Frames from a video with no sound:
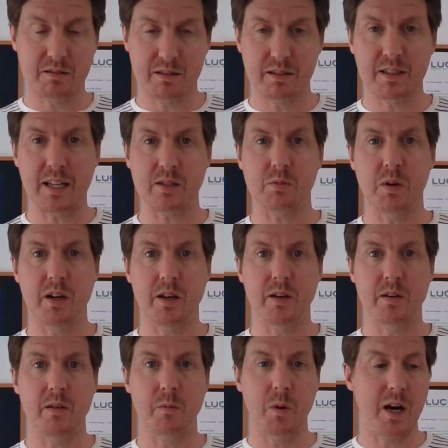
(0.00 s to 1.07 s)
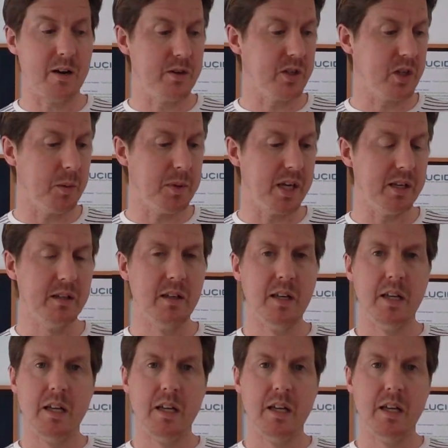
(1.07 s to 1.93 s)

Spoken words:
That's where it come in.